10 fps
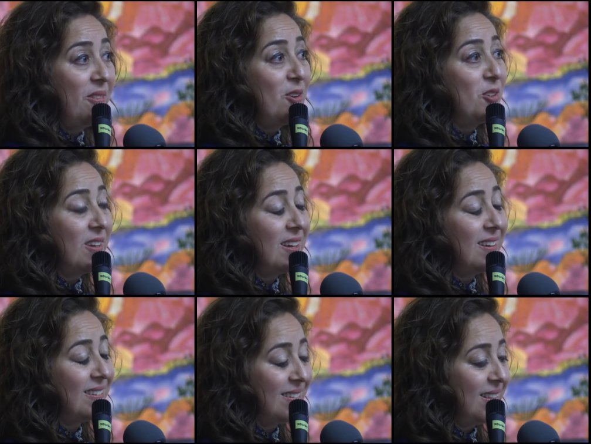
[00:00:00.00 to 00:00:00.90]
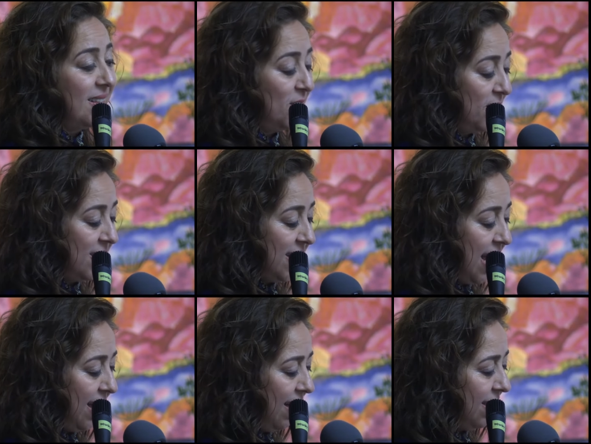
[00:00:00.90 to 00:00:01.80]
there's a
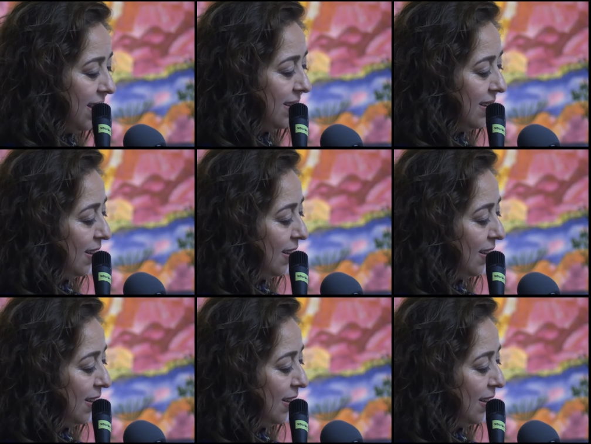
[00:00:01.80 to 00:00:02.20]
saying, I think it's a